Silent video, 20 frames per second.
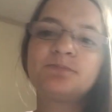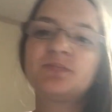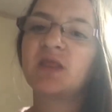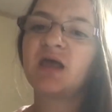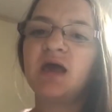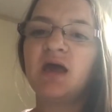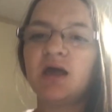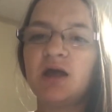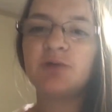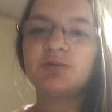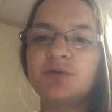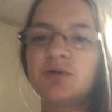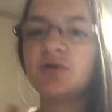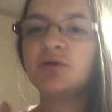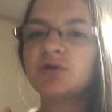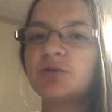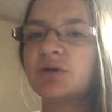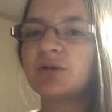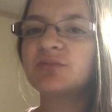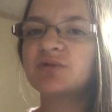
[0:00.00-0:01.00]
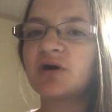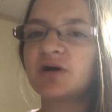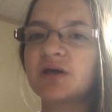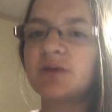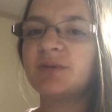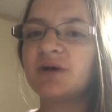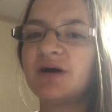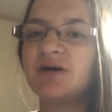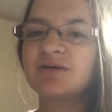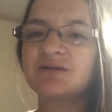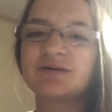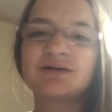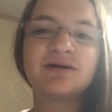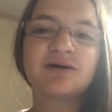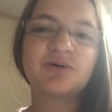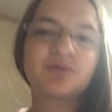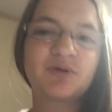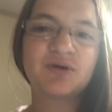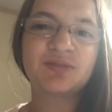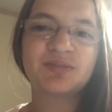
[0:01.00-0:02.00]
And if you don't know what I'm talking about
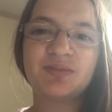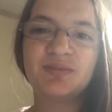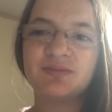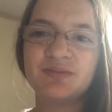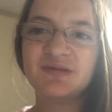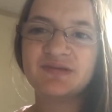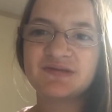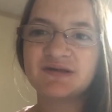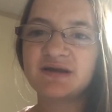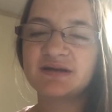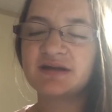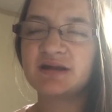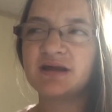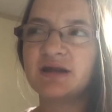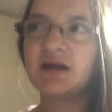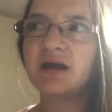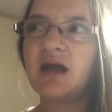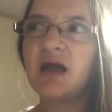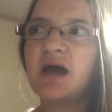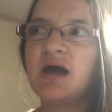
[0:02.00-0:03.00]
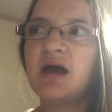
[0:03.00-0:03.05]
with this editing,